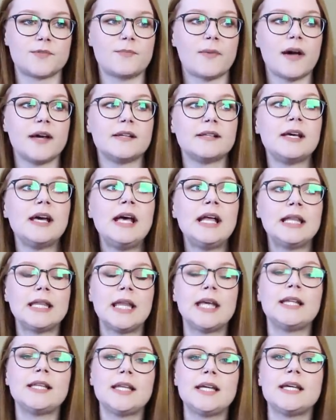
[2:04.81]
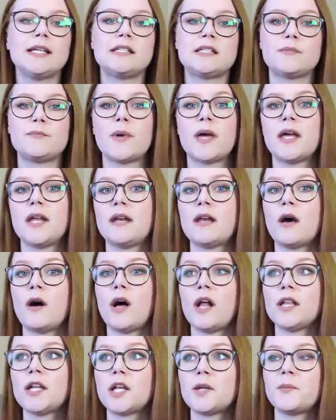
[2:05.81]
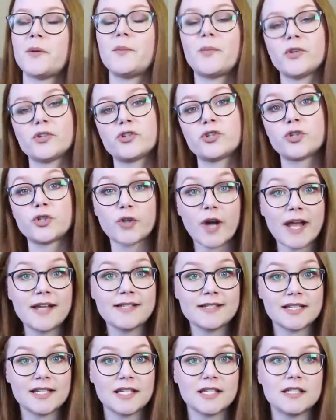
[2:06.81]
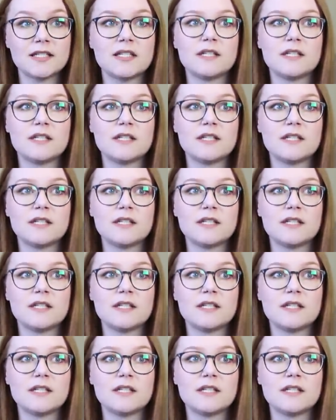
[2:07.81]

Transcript: but lately it's been a little bit more trendy